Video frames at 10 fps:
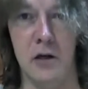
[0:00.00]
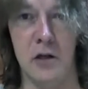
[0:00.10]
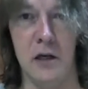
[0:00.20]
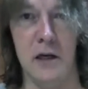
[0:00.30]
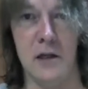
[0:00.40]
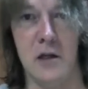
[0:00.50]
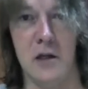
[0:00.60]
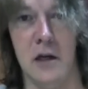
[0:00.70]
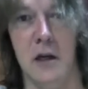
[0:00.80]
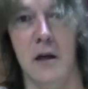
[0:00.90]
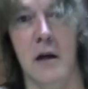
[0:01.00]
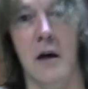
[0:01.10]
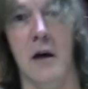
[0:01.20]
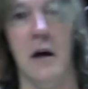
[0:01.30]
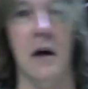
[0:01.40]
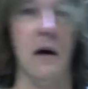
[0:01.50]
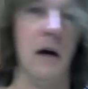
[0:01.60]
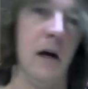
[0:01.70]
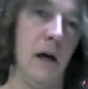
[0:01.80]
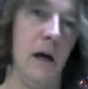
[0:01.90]
Can you see? Let's see. All
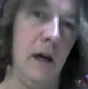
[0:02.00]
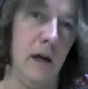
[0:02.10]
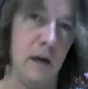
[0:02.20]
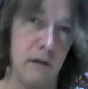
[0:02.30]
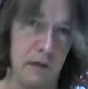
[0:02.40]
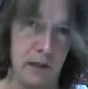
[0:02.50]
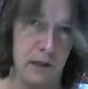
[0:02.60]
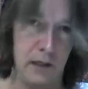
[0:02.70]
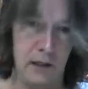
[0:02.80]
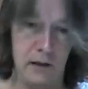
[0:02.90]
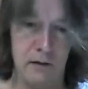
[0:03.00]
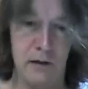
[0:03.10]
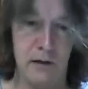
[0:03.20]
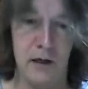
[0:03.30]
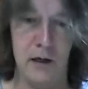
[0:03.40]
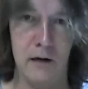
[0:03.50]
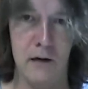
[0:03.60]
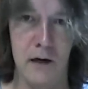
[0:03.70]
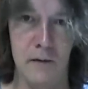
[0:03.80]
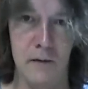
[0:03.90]
right, all right, all
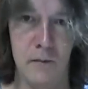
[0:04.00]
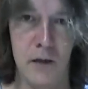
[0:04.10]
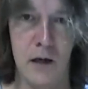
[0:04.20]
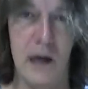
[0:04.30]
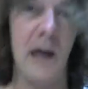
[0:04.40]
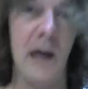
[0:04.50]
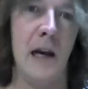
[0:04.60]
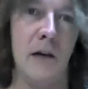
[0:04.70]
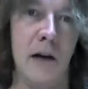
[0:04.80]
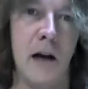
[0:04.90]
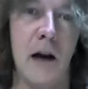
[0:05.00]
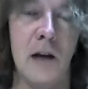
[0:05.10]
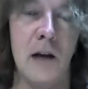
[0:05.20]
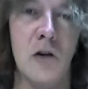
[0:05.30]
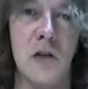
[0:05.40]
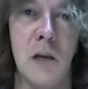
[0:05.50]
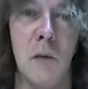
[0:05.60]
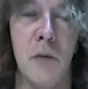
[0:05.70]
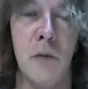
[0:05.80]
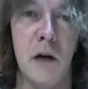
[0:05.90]
right, all right. At any rate, all right, you'll
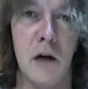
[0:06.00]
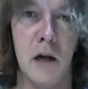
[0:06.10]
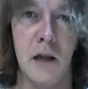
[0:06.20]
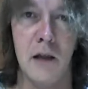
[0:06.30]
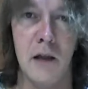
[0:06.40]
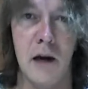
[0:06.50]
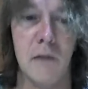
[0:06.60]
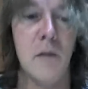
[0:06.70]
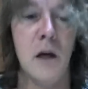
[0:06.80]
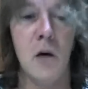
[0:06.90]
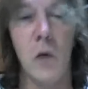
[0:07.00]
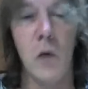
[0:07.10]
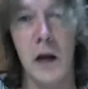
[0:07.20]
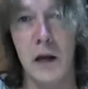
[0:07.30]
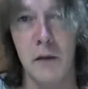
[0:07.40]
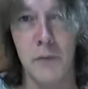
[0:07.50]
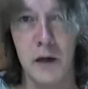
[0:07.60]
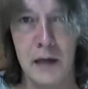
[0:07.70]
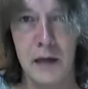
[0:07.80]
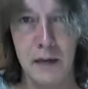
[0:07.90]
see me put it all in there when I
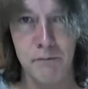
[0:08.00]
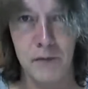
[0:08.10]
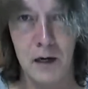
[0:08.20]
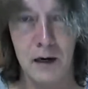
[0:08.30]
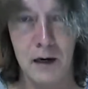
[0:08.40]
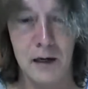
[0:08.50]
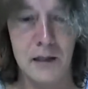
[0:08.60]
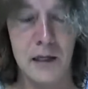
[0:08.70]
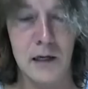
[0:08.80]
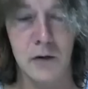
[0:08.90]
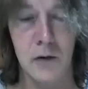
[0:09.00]
do. Okay? All right, let's